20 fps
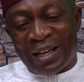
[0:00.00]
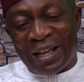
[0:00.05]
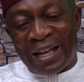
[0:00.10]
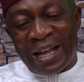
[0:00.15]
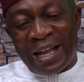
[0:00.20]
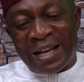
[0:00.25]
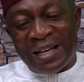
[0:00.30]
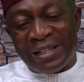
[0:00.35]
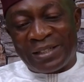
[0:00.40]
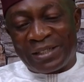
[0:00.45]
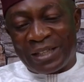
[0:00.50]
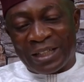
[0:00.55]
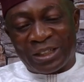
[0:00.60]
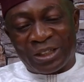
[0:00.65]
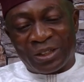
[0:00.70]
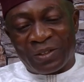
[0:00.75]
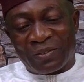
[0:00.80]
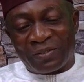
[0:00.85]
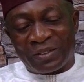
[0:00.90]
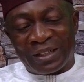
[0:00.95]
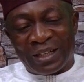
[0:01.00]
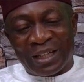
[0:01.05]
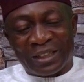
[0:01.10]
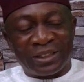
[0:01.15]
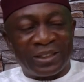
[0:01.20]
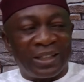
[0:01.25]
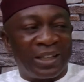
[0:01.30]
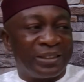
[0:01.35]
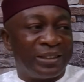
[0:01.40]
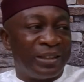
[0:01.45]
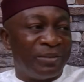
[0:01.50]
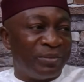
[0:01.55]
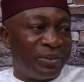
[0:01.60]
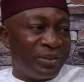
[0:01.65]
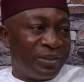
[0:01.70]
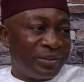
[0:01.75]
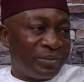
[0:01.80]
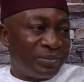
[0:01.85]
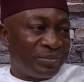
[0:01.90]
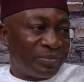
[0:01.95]
any session of the National
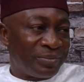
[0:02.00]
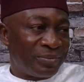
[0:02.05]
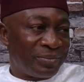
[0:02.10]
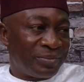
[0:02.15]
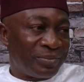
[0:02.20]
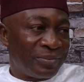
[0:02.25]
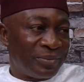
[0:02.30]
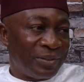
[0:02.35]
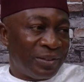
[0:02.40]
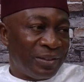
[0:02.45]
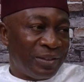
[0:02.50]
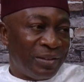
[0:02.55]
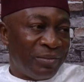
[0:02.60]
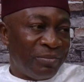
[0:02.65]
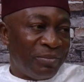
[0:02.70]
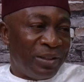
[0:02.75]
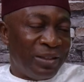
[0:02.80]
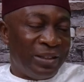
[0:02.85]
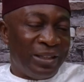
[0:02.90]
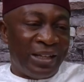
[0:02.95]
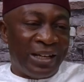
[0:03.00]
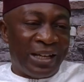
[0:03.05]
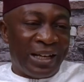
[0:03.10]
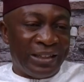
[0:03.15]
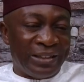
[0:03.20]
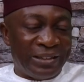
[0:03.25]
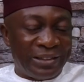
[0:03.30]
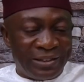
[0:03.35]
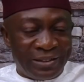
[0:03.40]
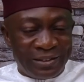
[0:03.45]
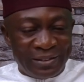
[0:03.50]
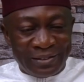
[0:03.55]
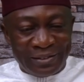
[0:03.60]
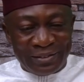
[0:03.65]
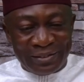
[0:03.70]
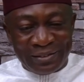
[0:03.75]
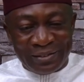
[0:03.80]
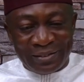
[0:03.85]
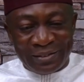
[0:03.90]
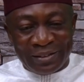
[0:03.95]
Assembly, be the ninth
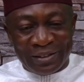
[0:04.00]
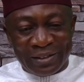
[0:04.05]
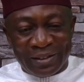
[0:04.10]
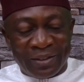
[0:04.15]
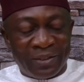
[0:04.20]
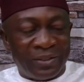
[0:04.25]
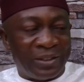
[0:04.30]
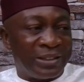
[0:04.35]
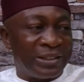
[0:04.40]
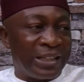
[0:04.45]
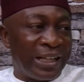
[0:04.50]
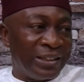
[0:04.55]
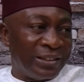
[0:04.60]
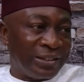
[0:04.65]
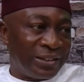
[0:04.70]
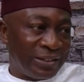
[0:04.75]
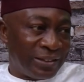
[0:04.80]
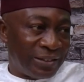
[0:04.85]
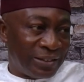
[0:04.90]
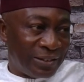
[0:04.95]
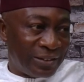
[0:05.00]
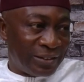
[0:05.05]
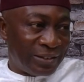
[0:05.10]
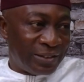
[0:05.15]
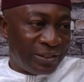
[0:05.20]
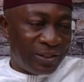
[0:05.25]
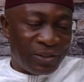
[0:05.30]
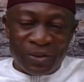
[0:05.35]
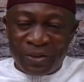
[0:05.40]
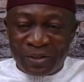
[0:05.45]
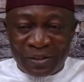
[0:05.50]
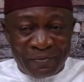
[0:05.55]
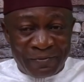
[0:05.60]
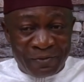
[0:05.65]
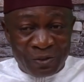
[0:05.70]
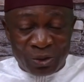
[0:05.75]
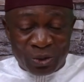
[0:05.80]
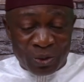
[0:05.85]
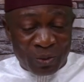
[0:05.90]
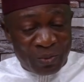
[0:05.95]
or the tenth or the
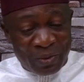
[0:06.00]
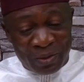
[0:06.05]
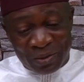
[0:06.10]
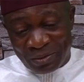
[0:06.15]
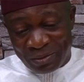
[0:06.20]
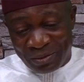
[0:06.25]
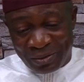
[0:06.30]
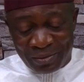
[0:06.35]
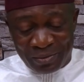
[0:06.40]
future one,